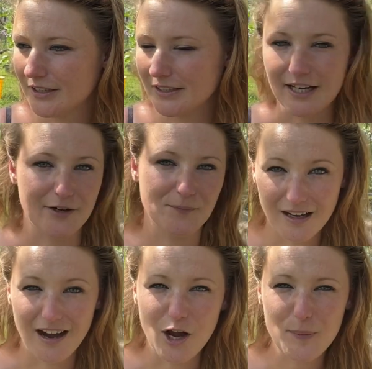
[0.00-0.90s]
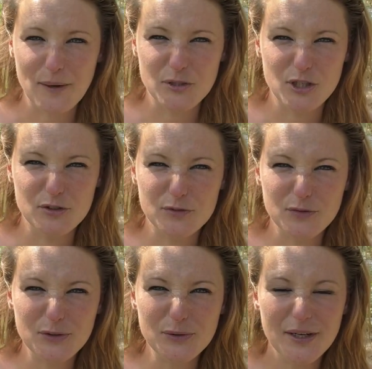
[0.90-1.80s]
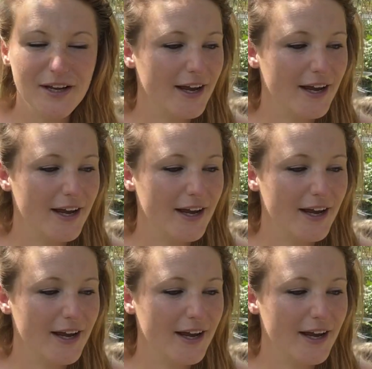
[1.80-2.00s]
yeah, I hope that was useful.